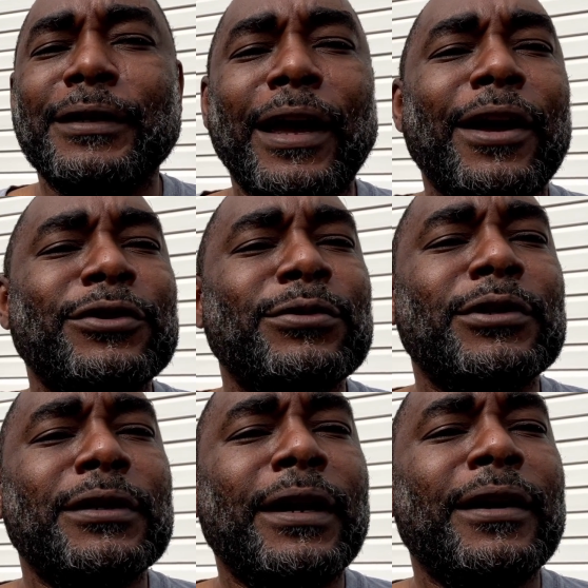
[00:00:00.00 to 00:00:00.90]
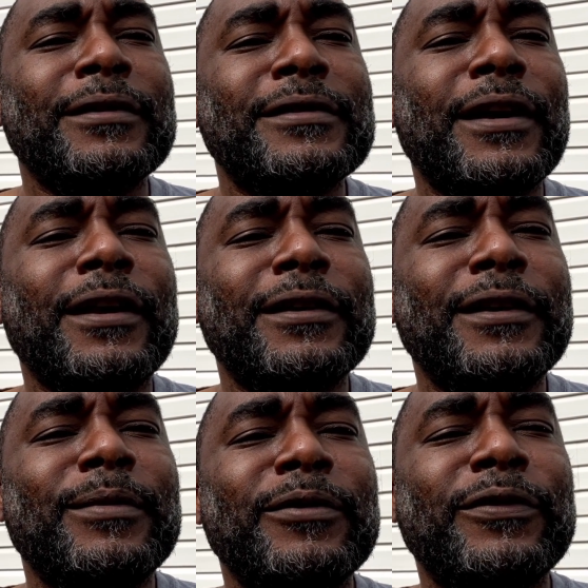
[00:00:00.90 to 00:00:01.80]
actual last
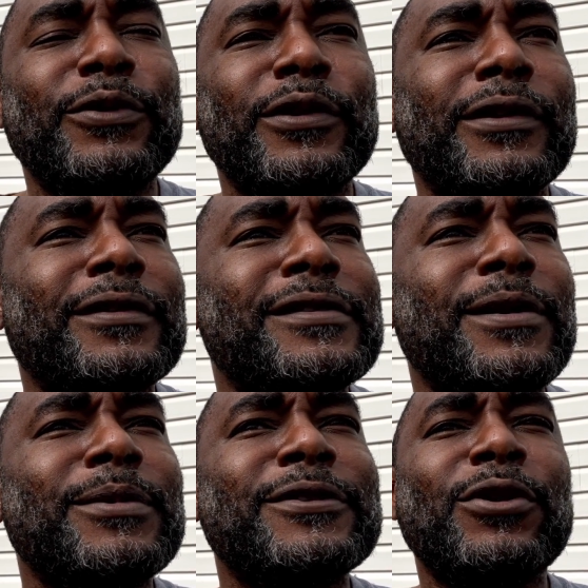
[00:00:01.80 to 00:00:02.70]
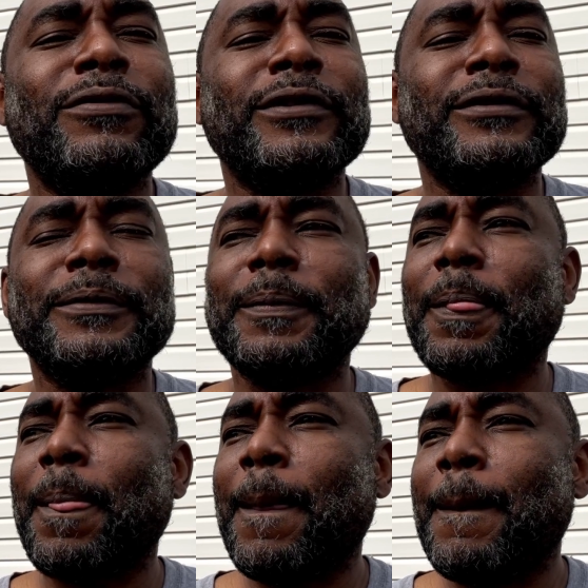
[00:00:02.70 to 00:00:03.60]
Saturday before the summer's over.
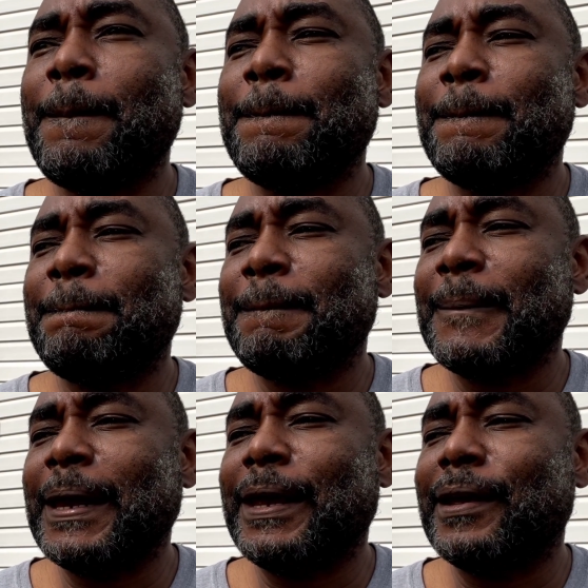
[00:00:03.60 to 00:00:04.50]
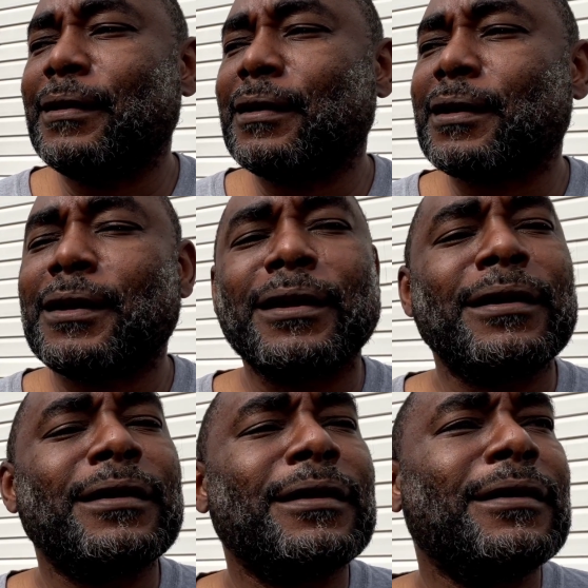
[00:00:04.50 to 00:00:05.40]
And
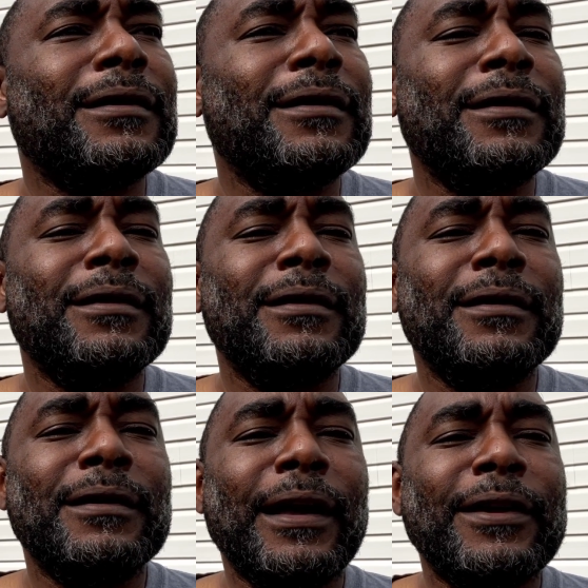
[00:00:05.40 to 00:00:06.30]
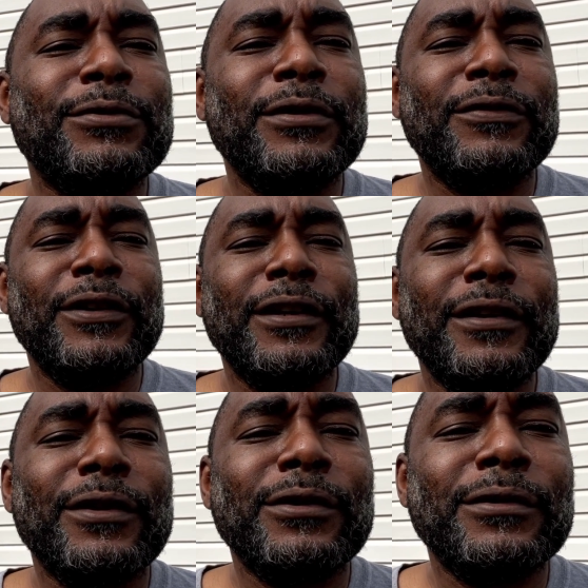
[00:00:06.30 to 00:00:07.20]
last week's
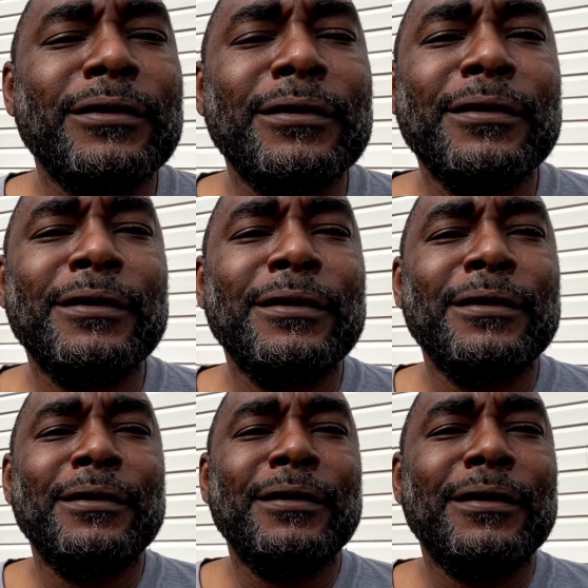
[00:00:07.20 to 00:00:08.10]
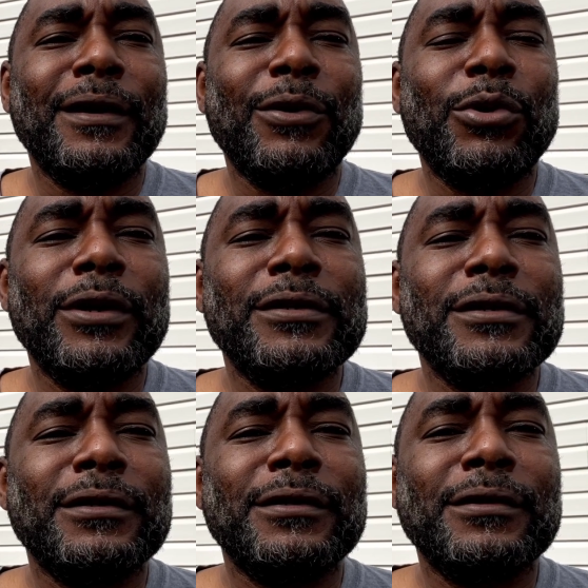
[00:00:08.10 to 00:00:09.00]
video, I wanted
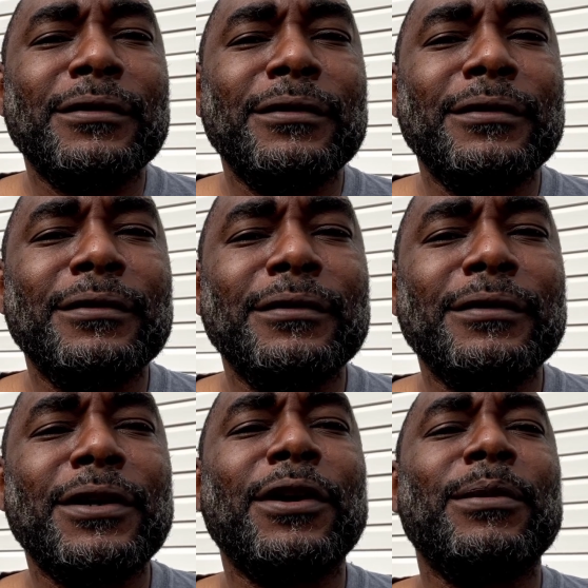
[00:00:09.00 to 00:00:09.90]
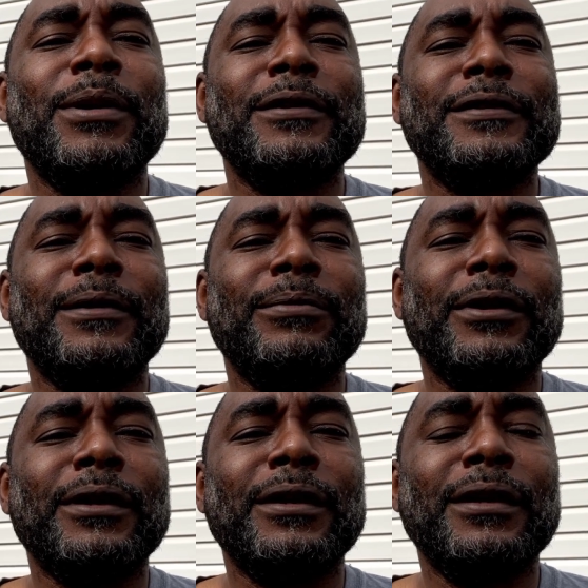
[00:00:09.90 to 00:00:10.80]
to talk about
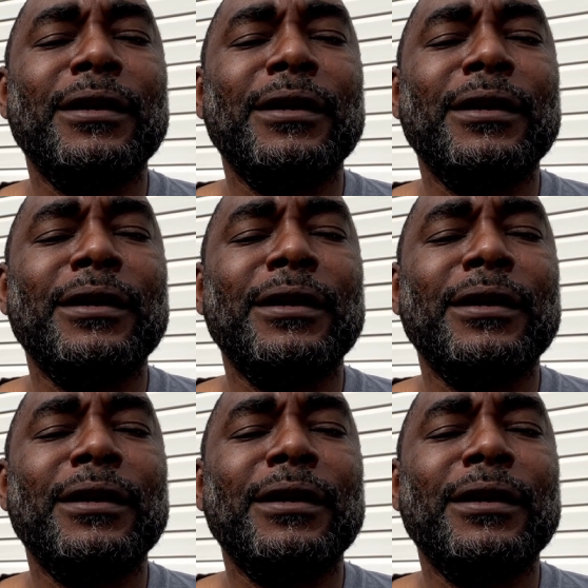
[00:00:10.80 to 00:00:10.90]
something,